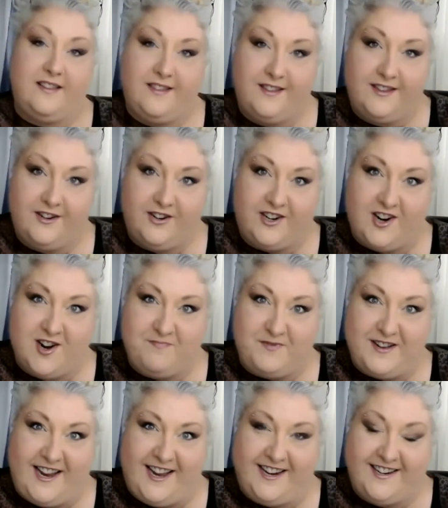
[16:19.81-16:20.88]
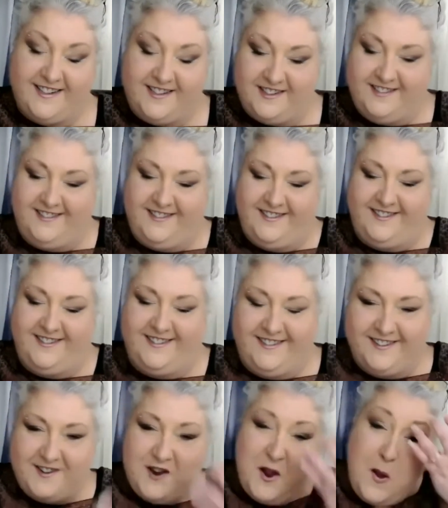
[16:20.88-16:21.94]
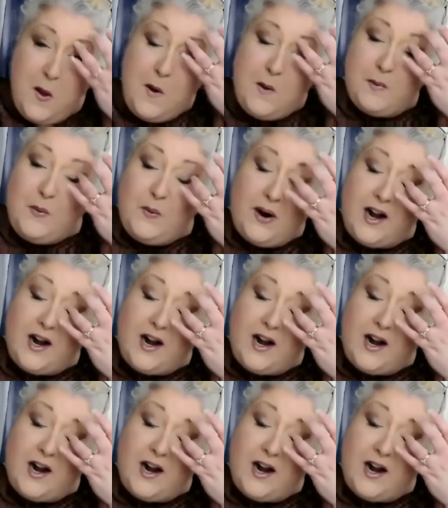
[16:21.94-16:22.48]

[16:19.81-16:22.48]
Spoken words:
They're complicated. But